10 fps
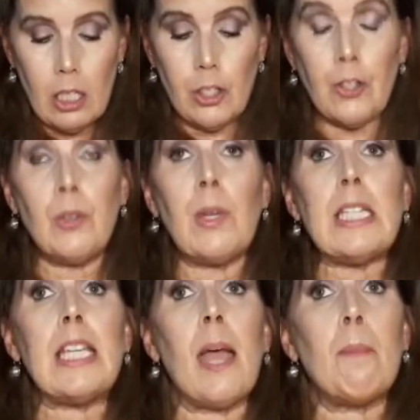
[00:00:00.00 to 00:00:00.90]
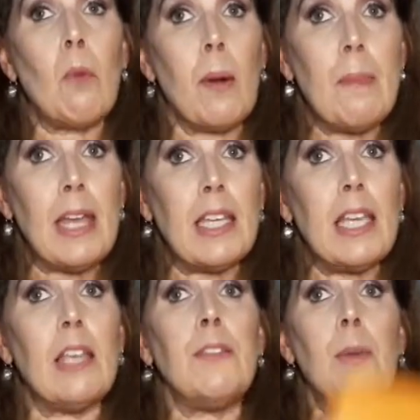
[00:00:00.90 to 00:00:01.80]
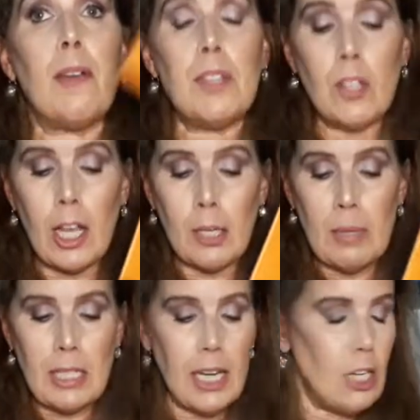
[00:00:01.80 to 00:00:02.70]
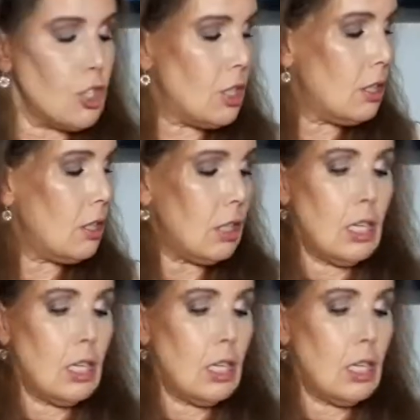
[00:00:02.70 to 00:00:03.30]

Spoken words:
you're going to get more money if you have the documentation,